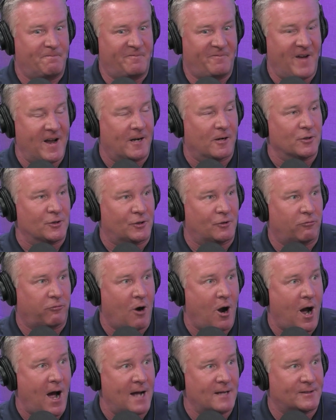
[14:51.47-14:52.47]
fingers
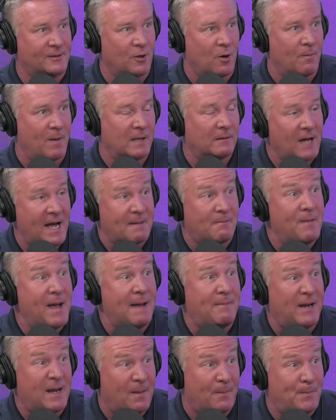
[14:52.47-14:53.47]
crossed, like
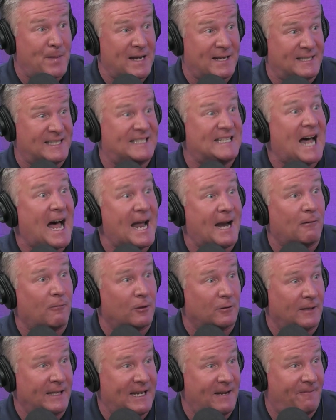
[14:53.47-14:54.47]
maybe a big sigh of
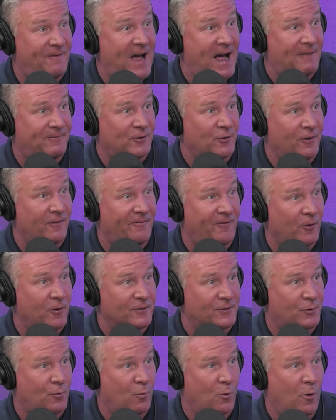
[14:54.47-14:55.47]
relief after the
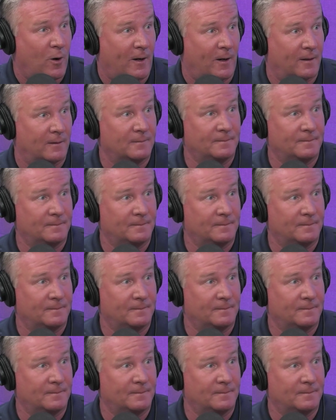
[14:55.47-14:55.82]
first quarter.